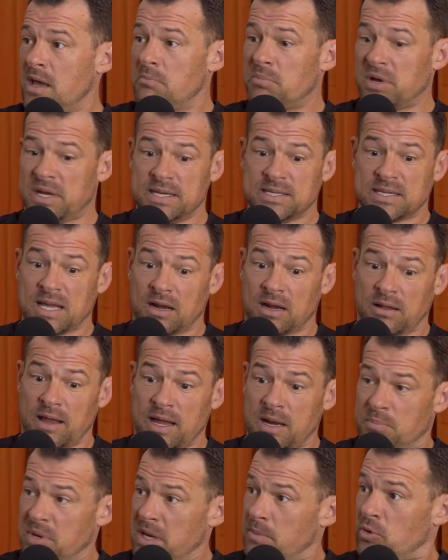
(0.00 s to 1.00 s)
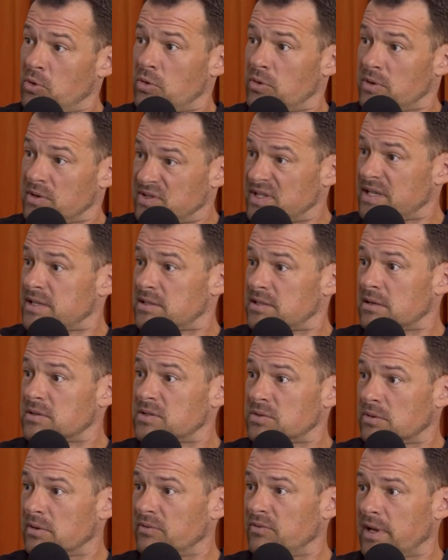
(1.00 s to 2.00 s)
But he's got a lot of people who exist on
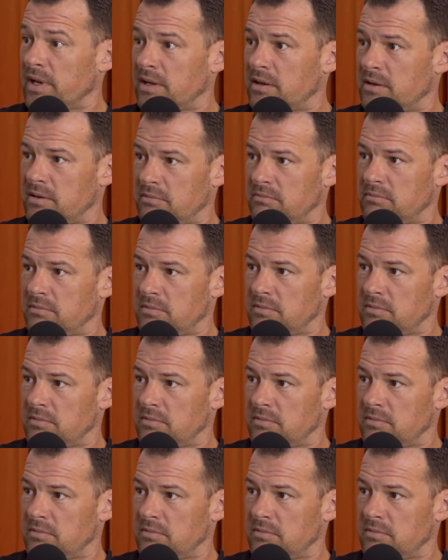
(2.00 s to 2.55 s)
sort of like